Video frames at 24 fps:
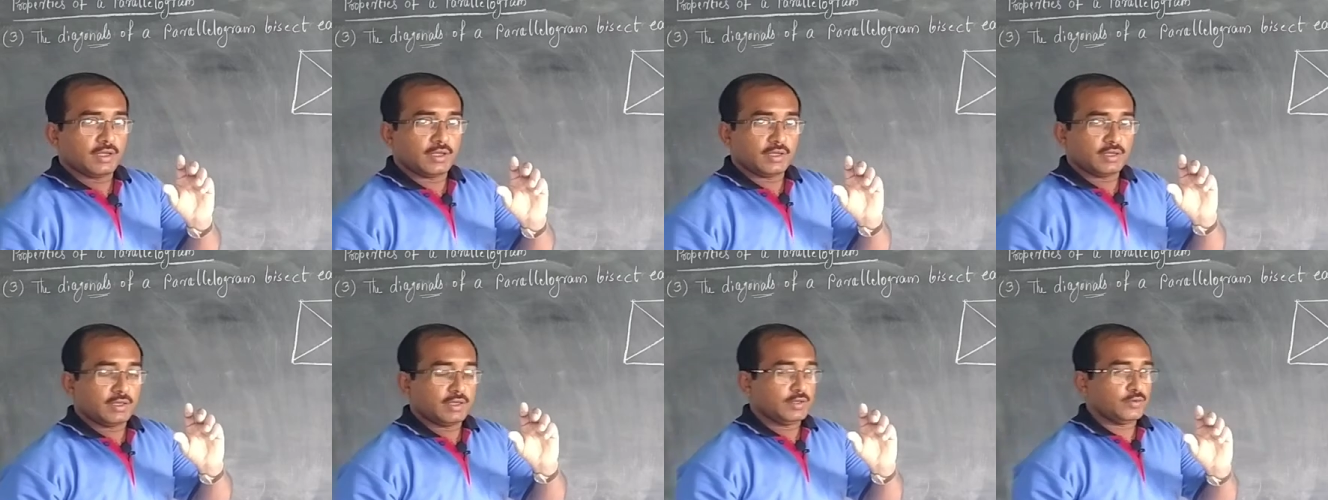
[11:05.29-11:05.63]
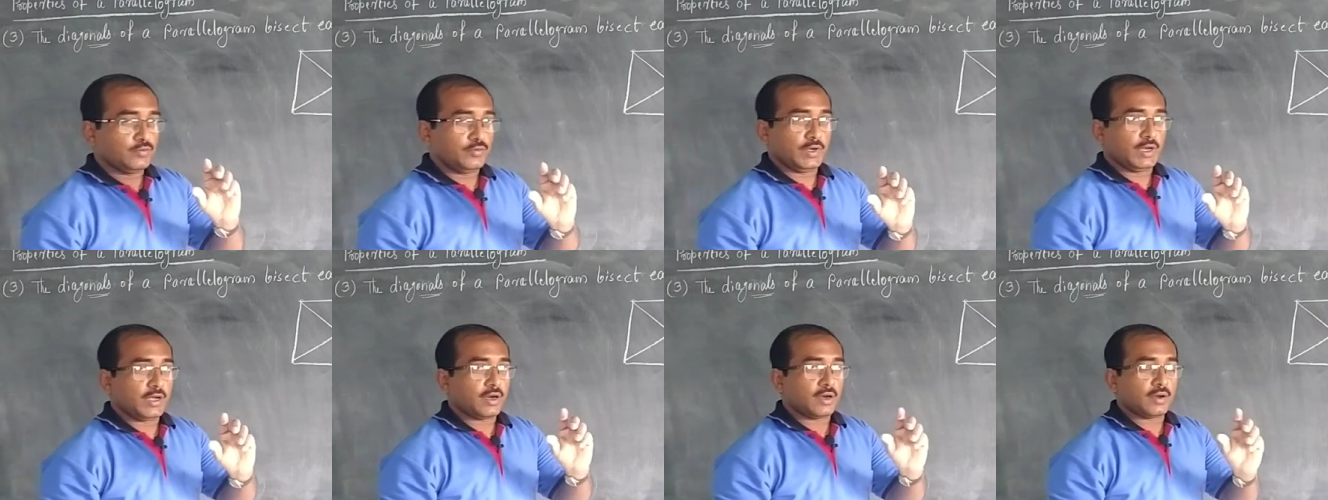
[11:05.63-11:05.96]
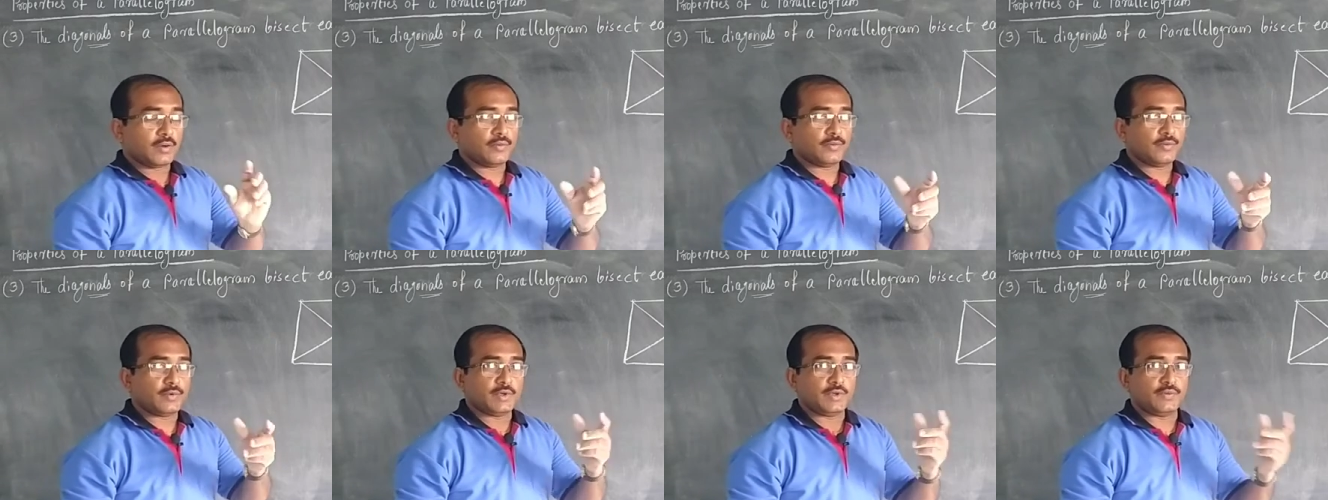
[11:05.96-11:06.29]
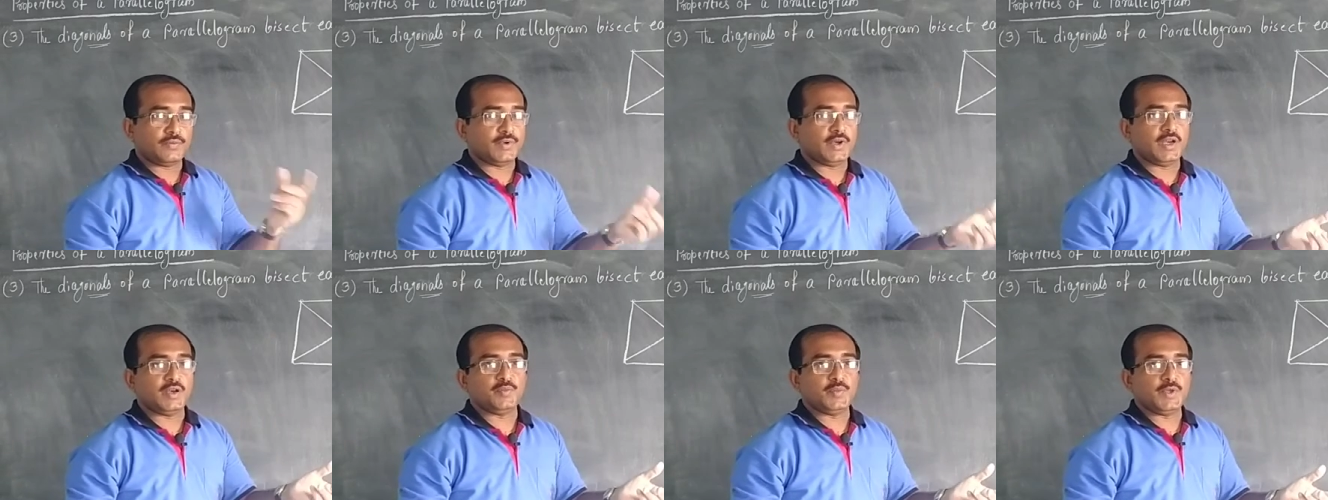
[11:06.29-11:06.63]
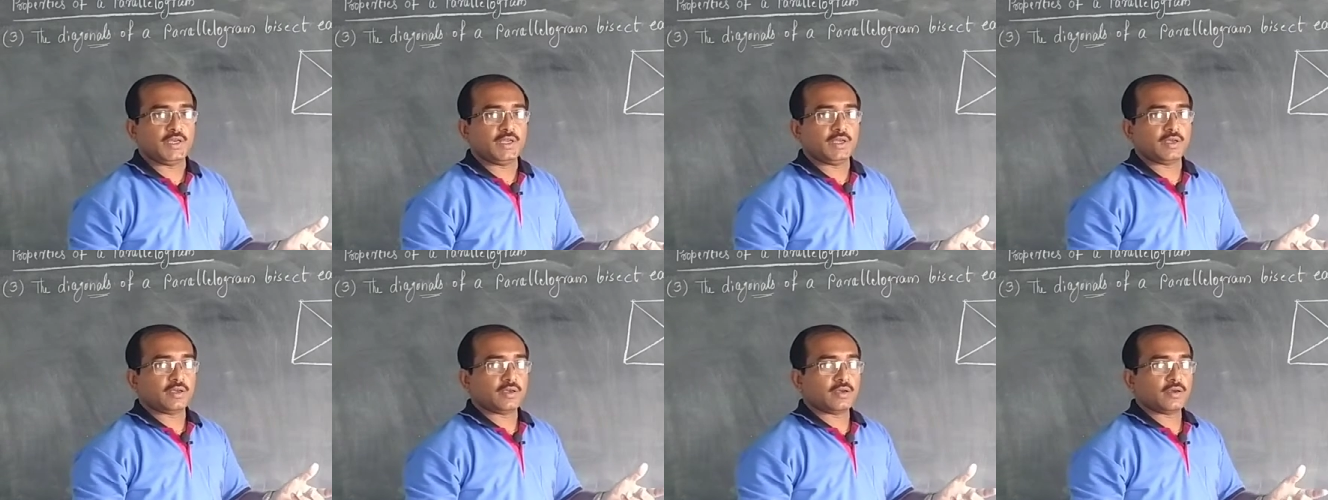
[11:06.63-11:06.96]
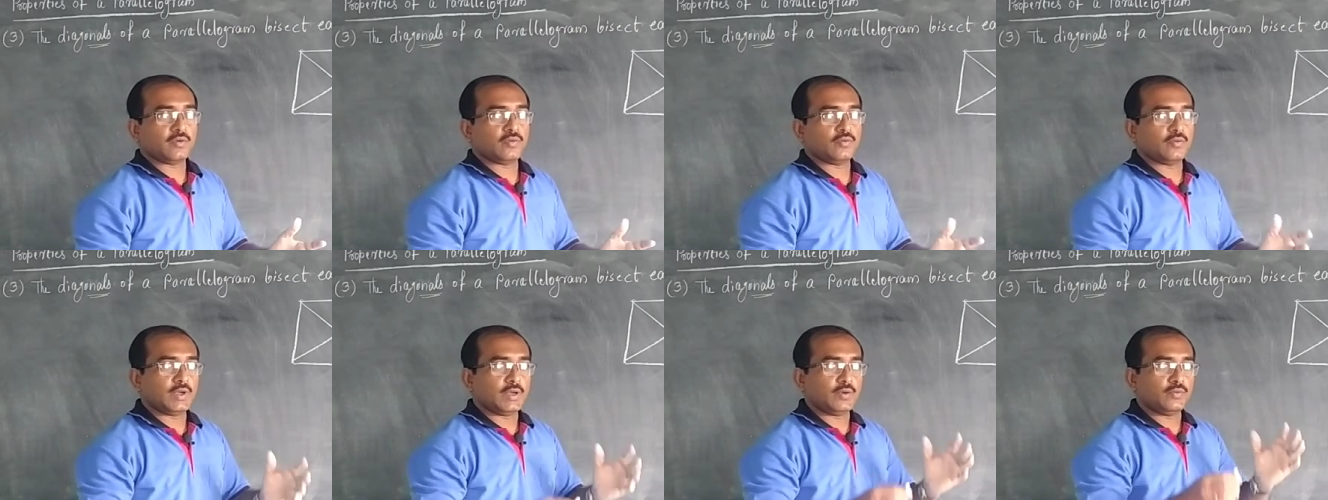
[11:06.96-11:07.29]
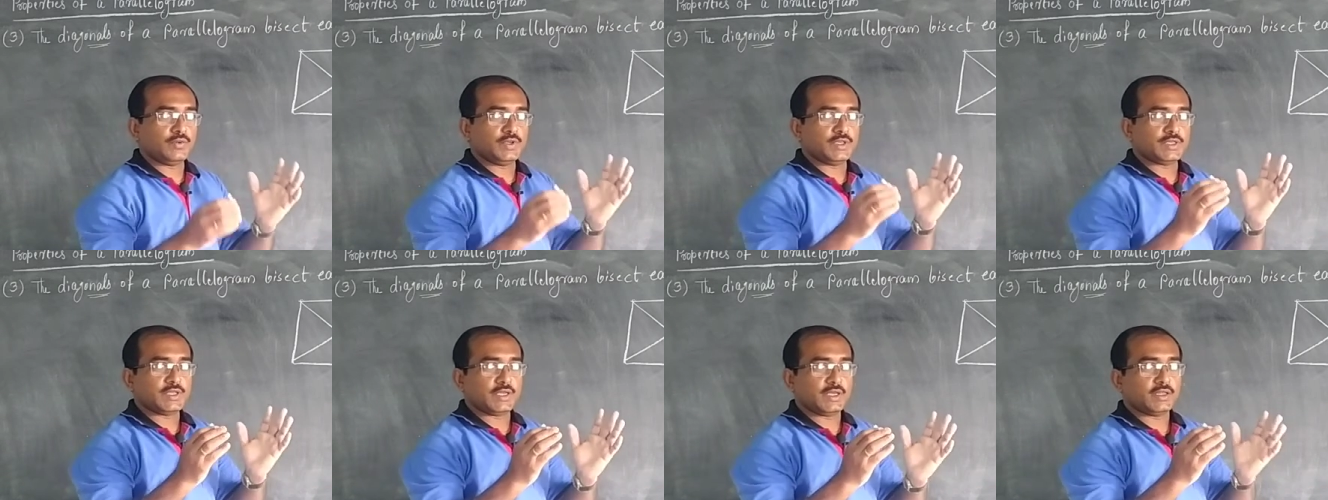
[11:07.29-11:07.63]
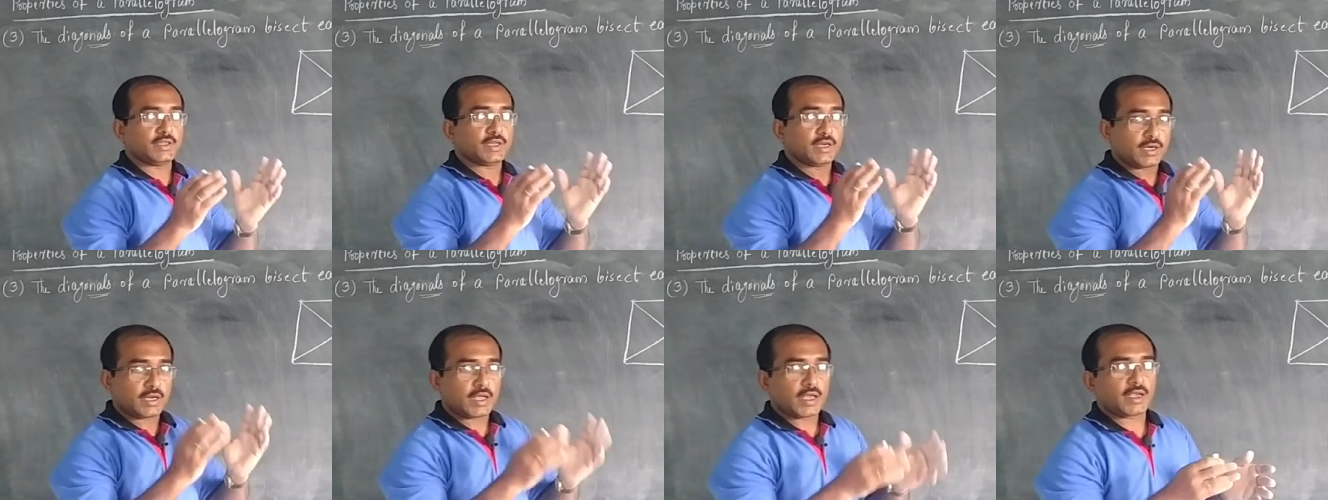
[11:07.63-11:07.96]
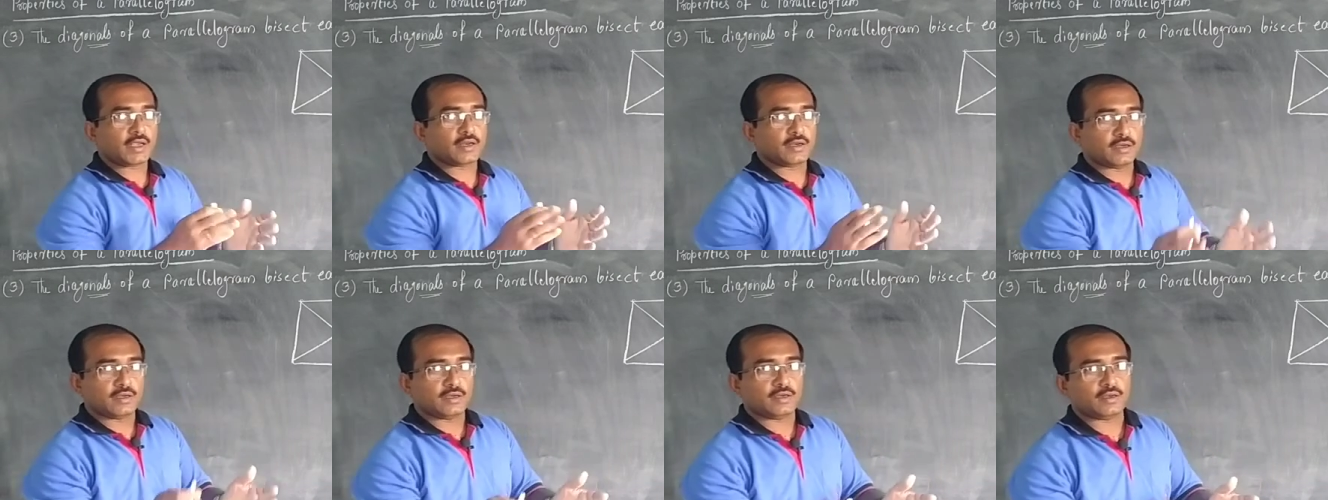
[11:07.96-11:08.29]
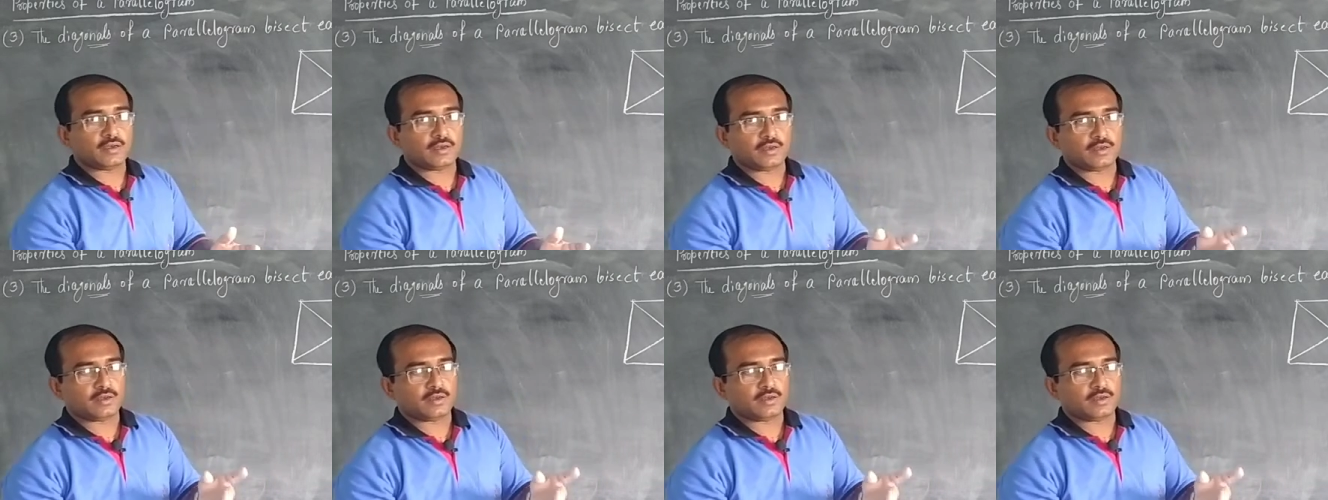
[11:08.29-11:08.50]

it will have different meaning. When we say the diagonal,